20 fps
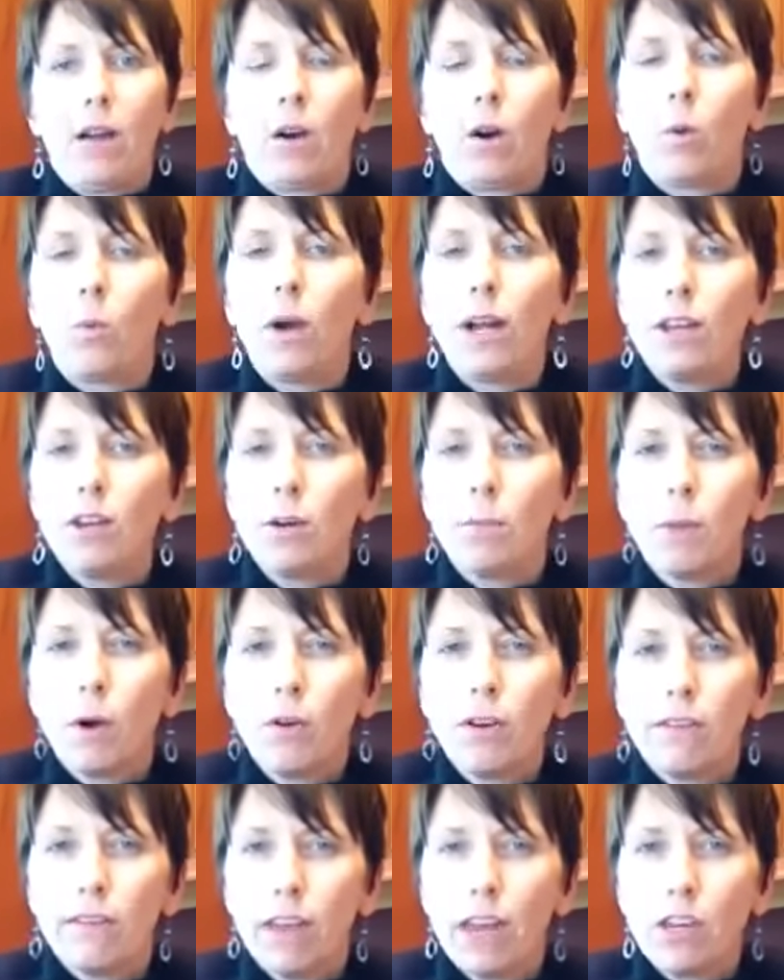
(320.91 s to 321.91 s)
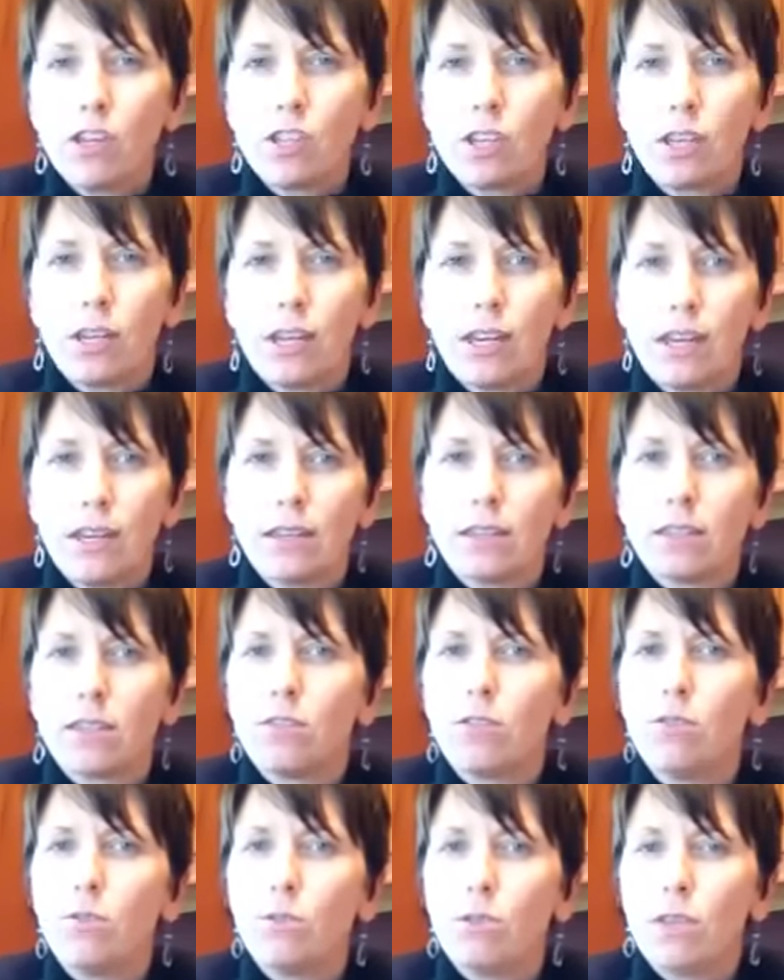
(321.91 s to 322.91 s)
or what your motivation is
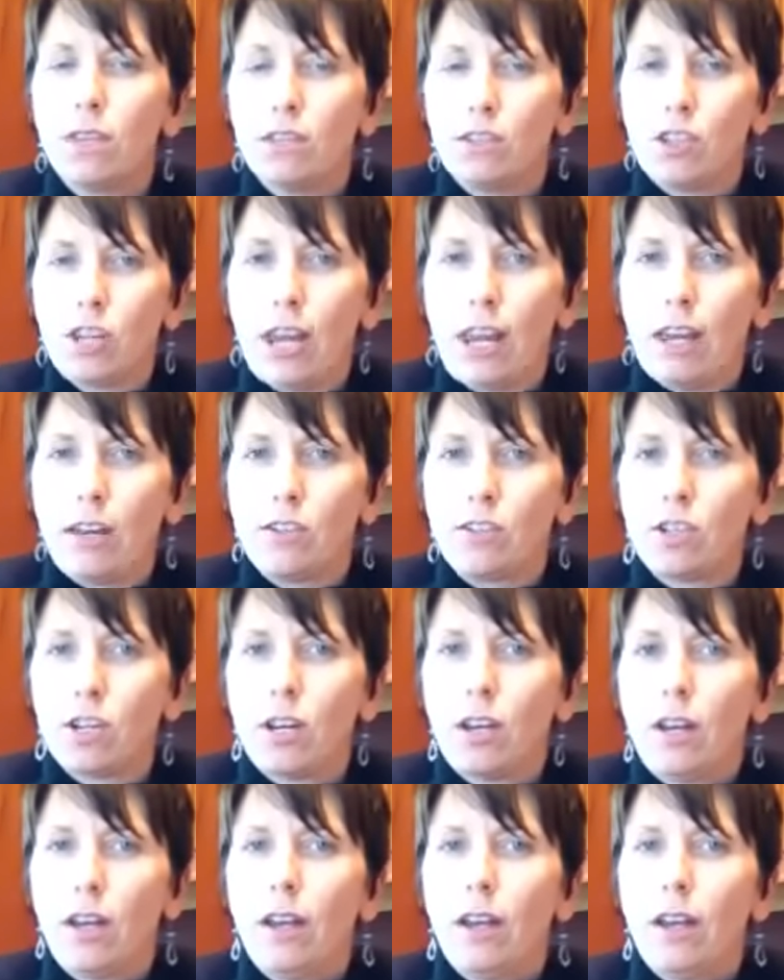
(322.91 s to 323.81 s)
to the change.